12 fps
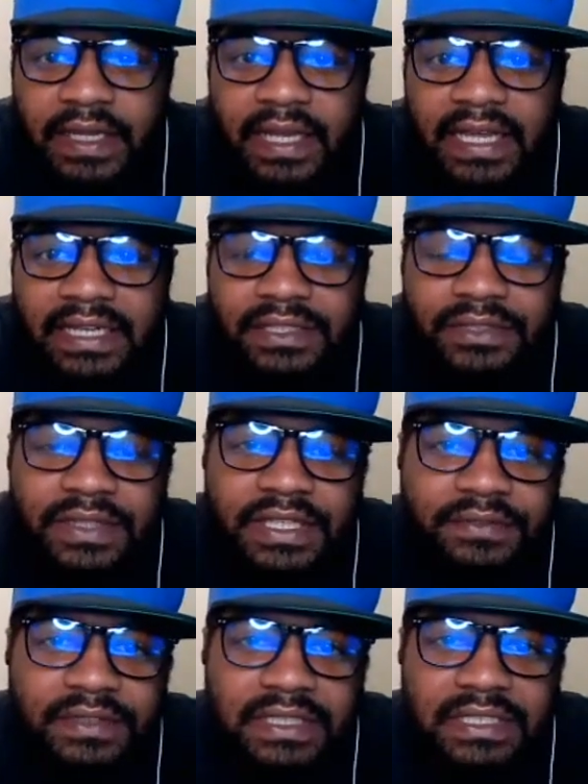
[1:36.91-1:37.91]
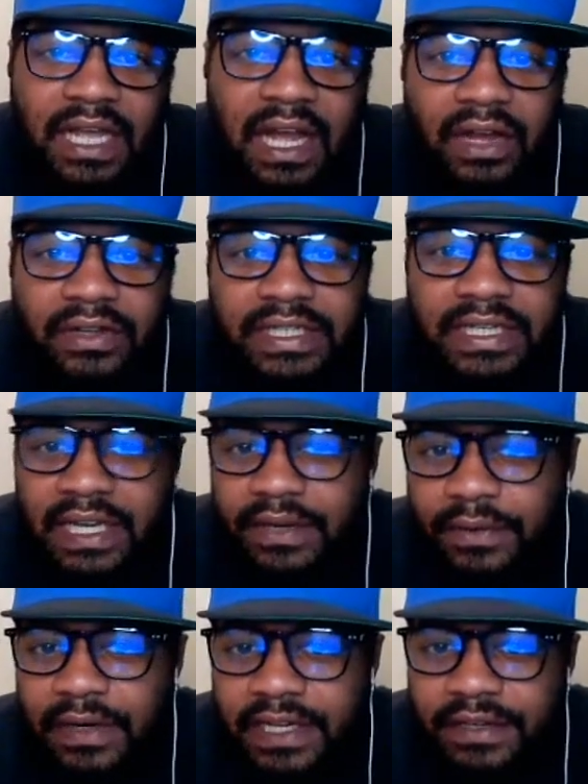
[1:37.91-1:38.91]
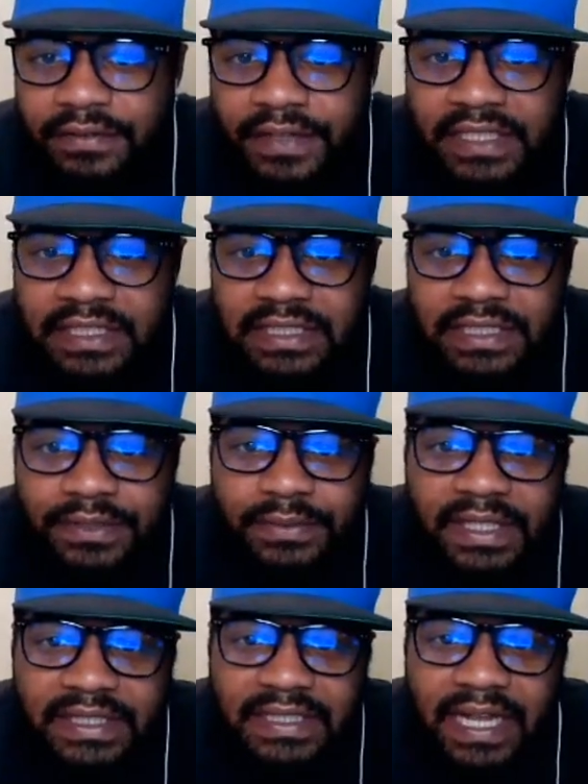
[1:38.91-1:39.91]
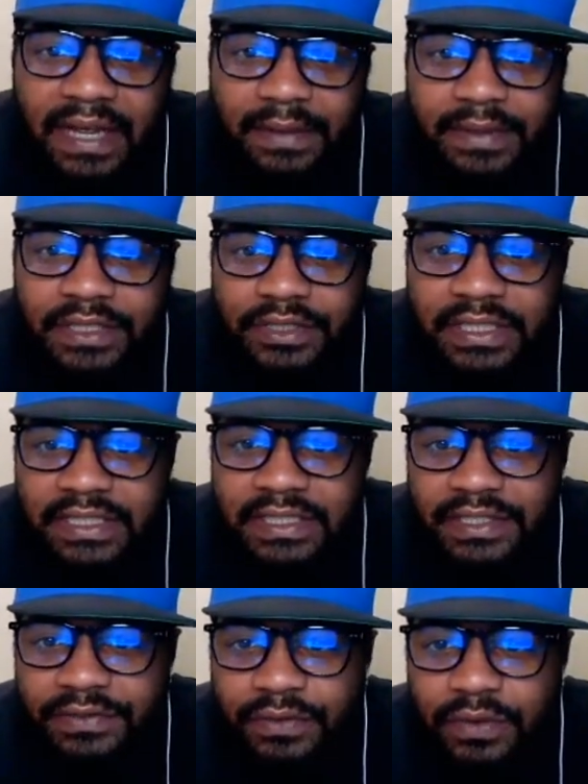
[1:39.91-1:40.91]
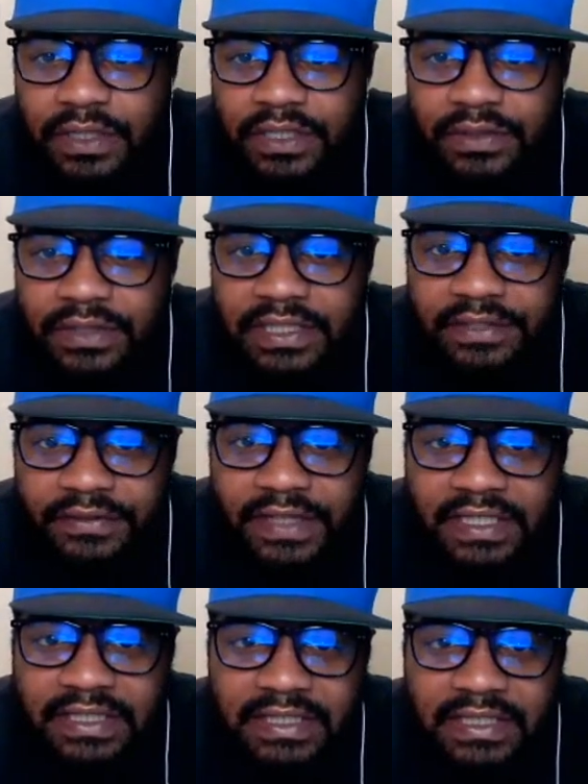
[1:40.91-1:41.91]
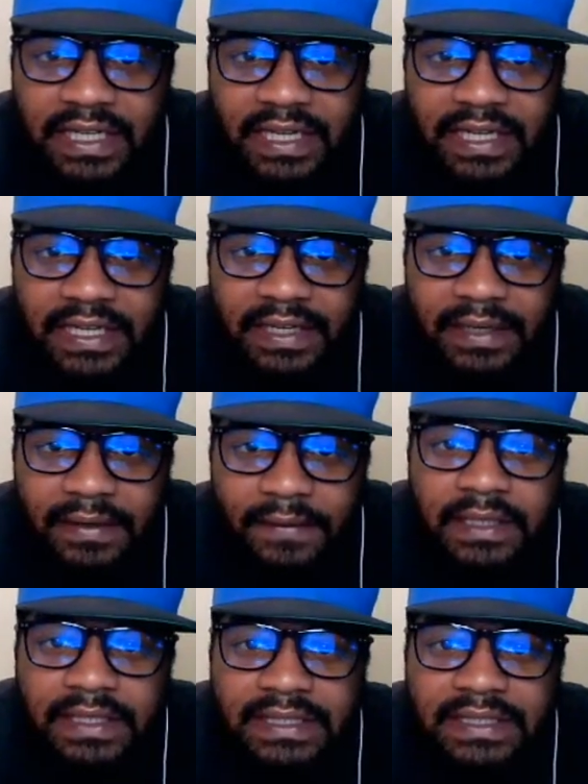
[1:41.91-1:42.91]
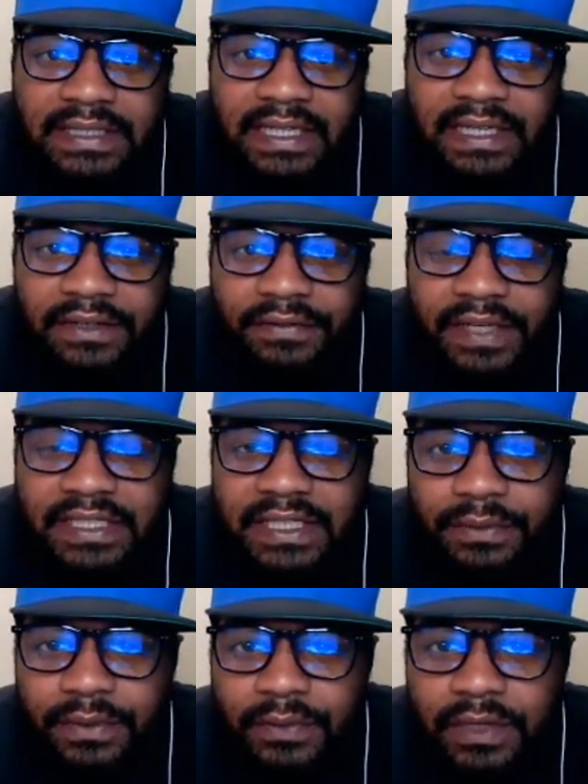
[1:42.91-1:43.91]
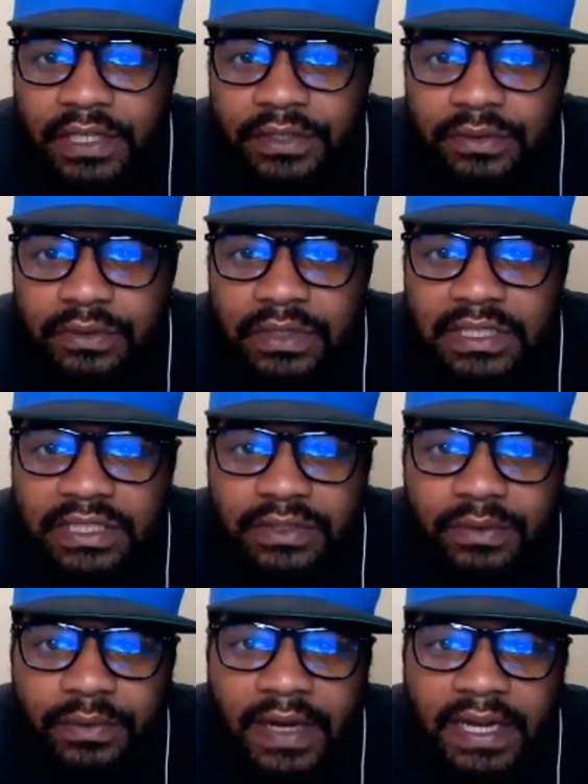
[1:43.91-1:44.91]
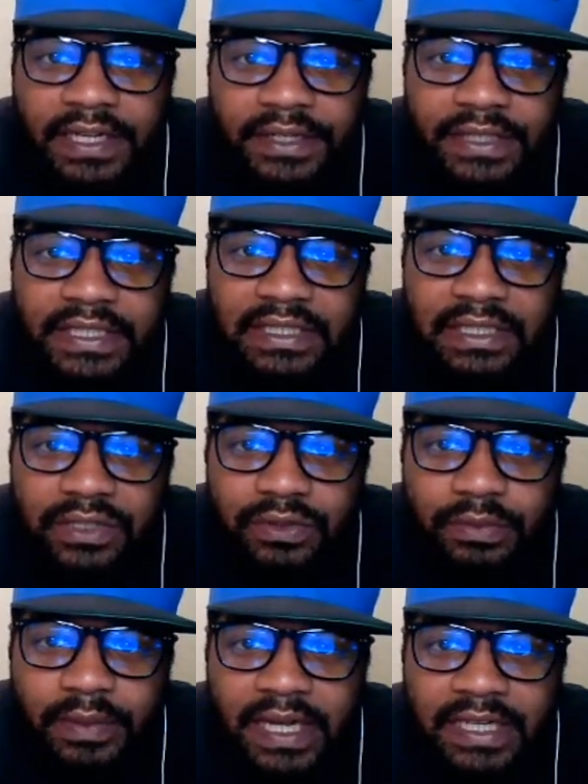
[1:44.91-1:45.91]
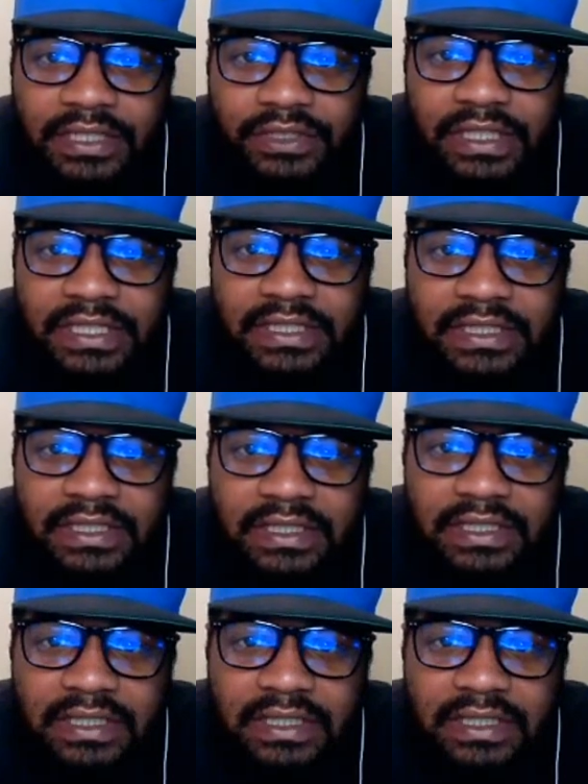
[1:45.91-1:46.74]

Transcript: And this will give us all the network interfaces as well as the I P addresses for those interfaces. And this is the interface that we want to use. This one right here is the loopback address.